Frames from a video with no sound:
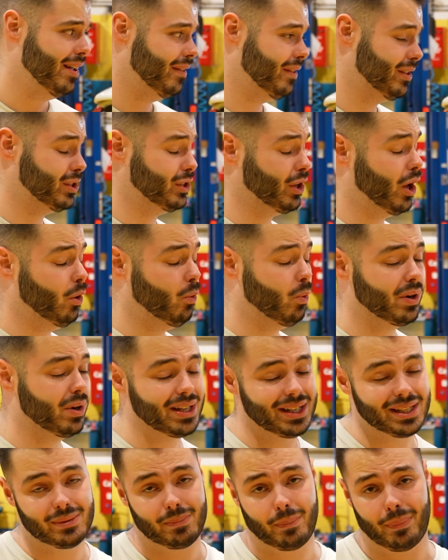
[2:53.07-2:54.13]
The stock one
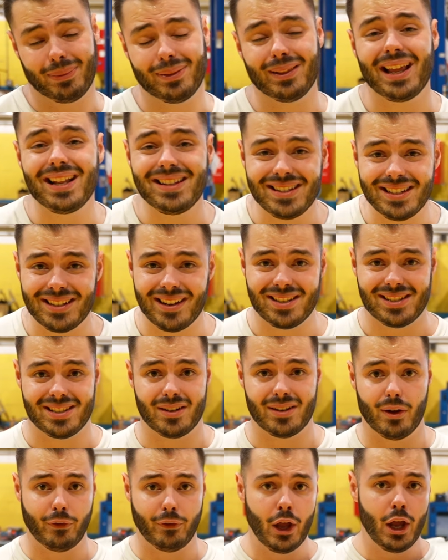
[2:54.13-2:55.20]
is plenty nice
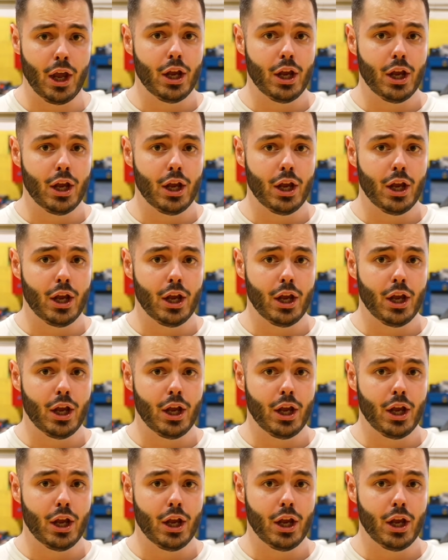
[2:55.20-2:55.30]
enough,